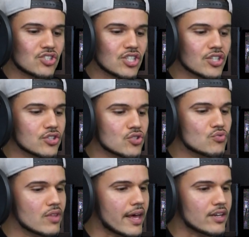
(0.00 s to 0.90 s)
She can
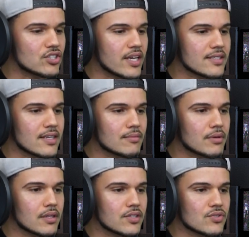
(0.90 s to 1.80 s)
do that. She has that
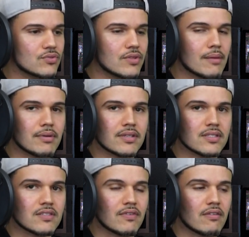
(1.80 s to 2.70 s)
ability to do that because
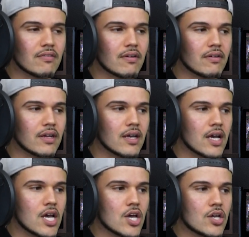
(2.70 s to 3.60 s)
it's very
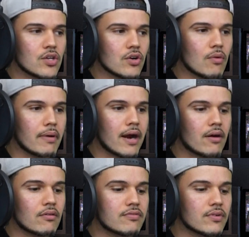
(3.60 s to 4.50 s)
you know,
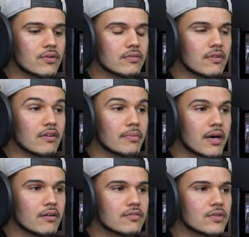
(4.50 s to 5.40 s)
powerful,
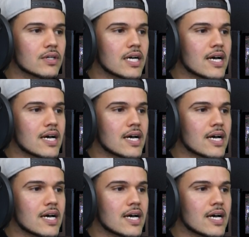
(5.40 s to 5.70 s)
powerful.